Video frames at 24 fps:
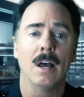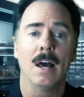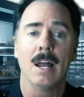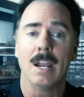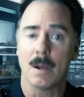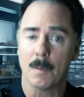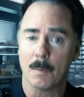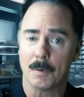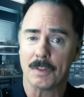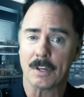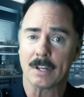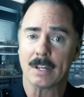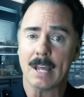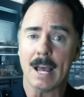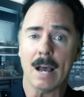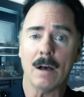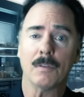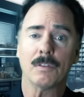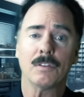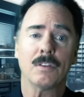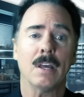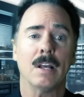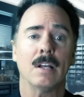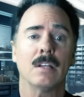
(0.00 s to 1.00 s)
Now, with the
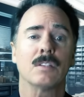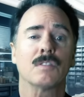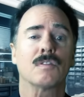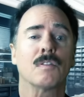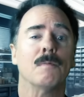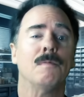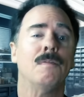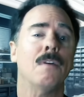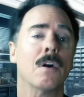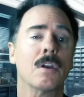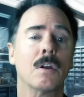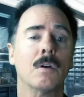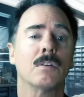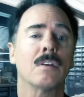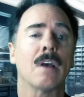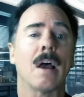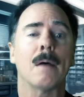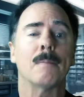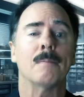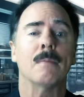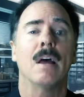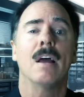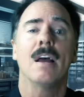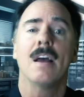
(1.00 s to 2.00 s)
CountThings from Photos
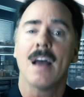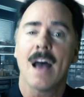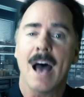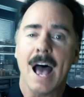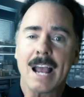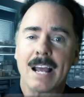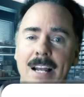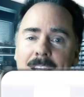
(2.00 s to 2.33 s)
app, I can